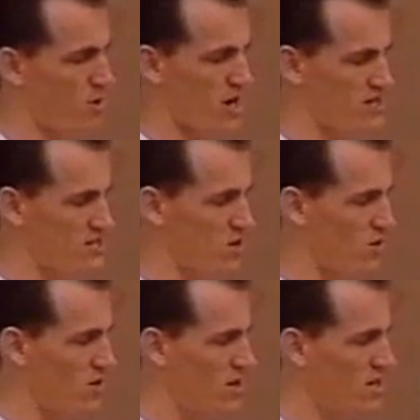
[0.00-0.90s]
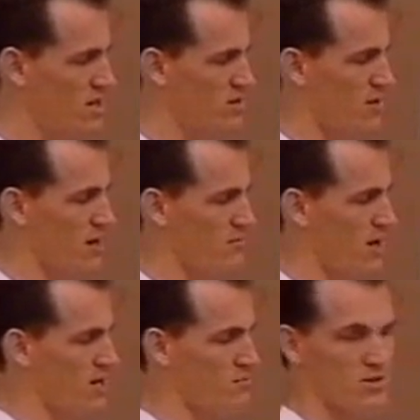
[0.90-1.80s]
Buy, sell. You can make
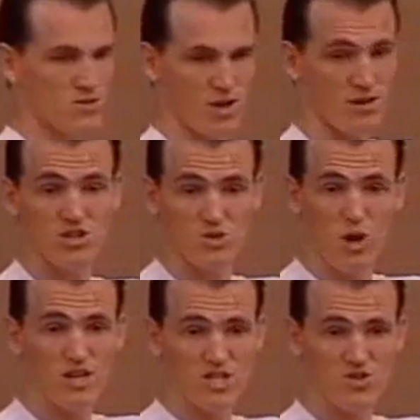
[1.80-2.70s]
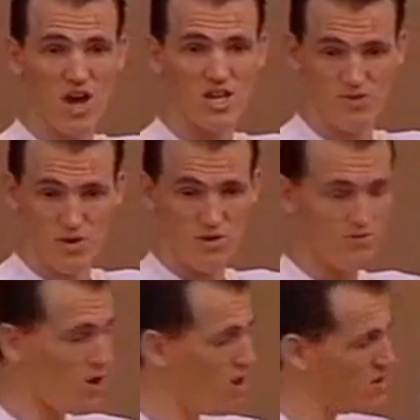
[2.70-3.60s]
money in between. Just one strategy if you want to
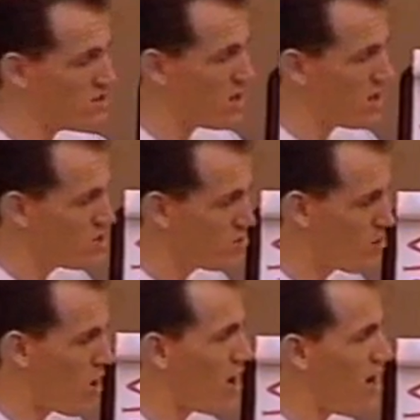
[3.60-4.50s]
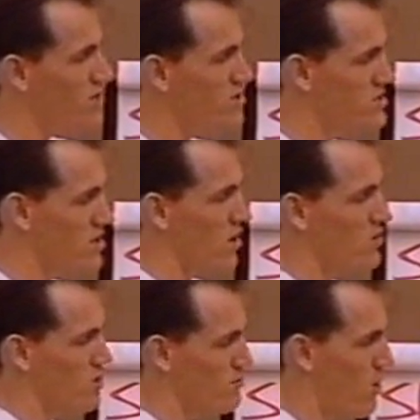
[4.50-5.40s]
follow this. You'd buy, you'd
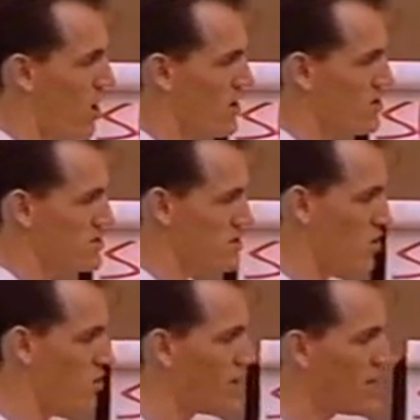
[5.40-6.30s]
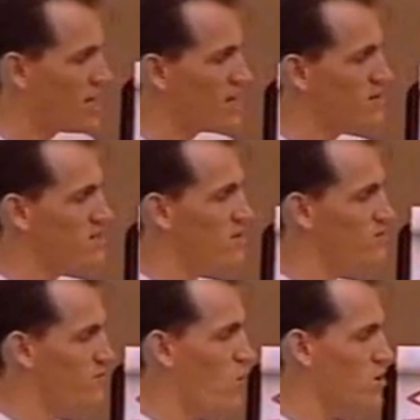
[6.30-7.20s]
sell, you'd buy, you'd sell. If it
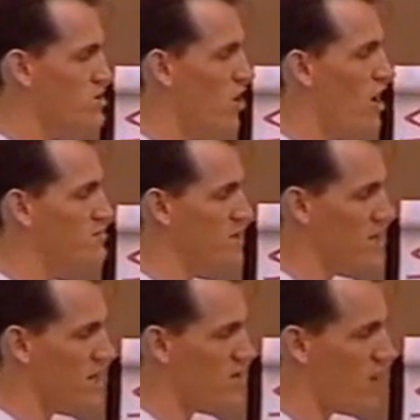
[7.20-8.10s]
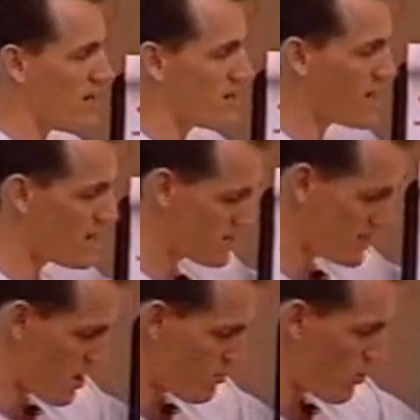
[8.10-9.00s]
did 4 times a year, like in that
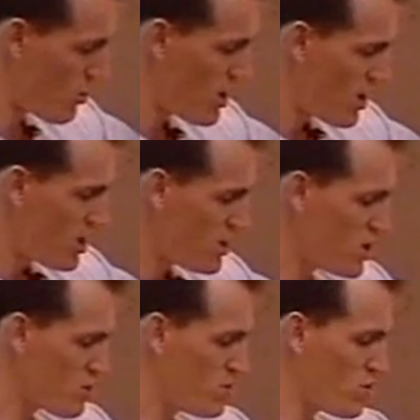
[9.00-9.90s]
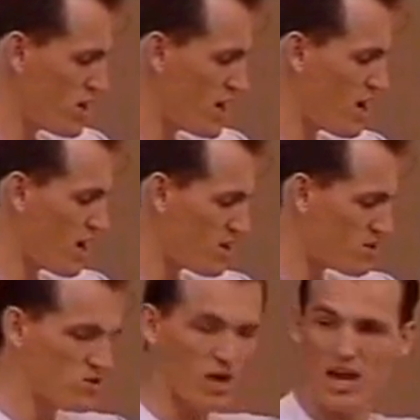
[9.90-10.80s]
example, you could be looking at
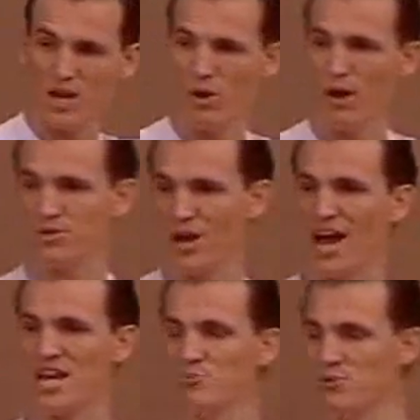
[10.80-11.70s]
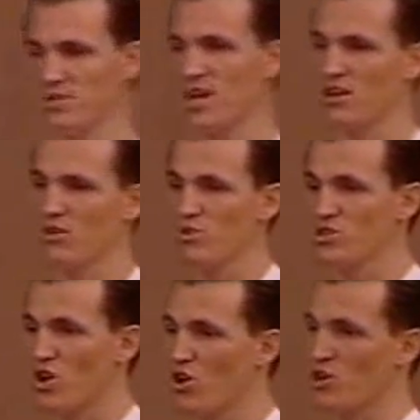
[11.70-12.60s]
anywhere up to 80%
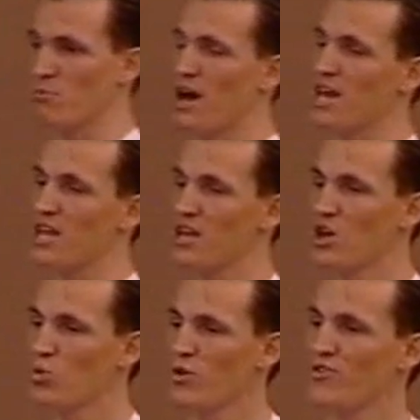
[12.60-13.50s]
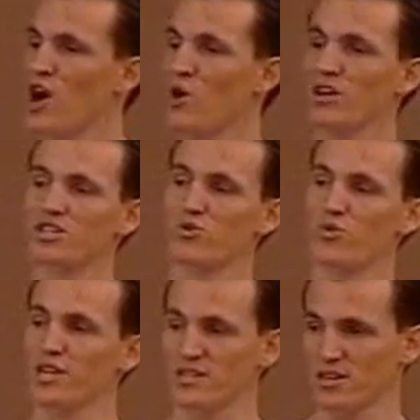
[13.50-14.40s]
return on your money with no extra
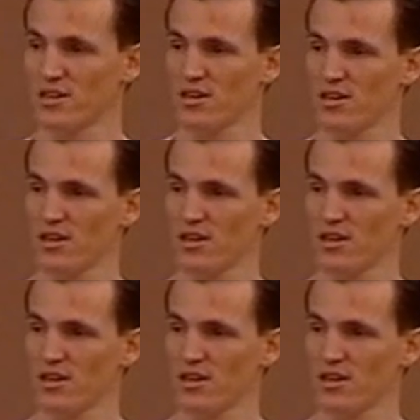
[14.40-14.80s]
risk